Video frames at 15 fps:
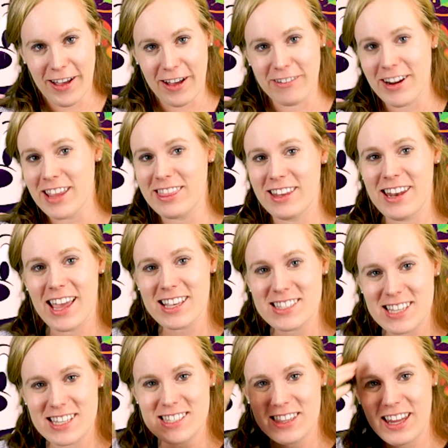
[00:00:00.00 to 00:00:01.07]
All right, the next
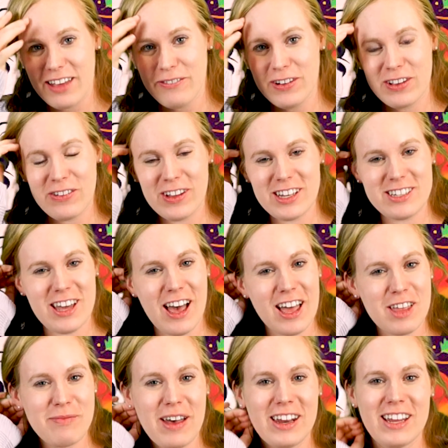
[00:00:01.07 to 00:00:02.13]
season that we're going to
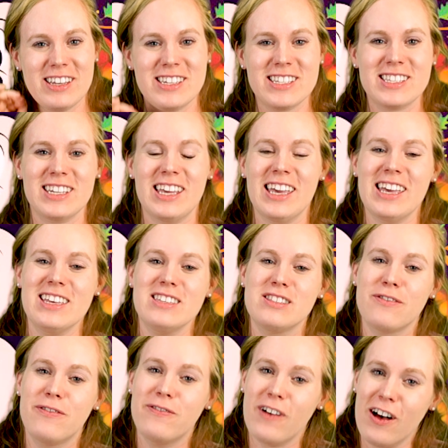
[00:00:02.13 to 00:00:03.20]
talk about at Disney
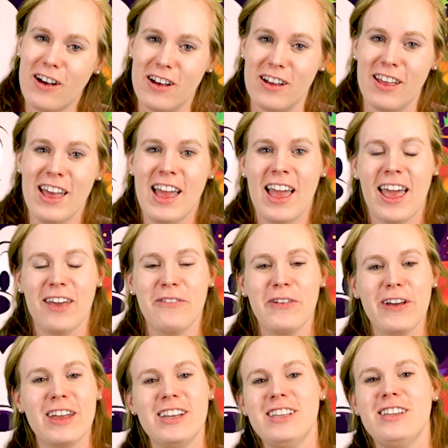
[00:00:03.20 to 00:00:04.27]
is fall, and
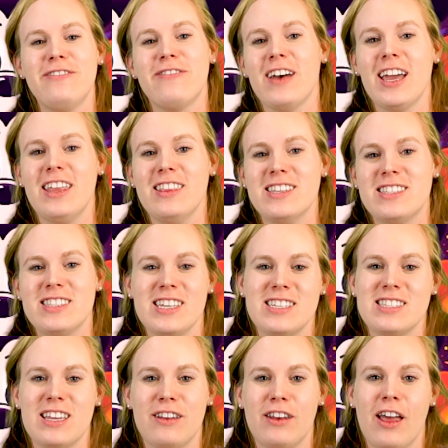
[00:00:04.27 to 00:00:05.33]
we're going to define this
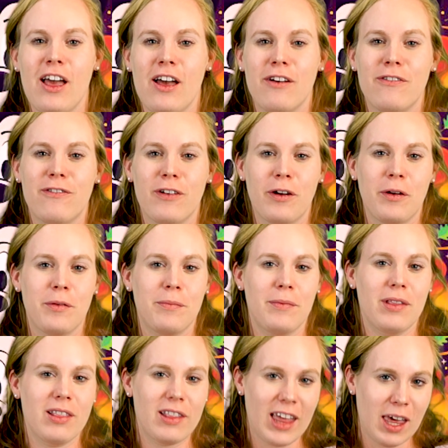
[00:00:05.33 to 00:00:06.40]
season
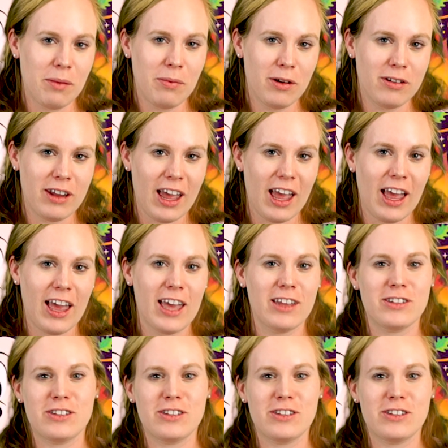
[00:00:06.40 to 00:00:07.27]
from Labor Day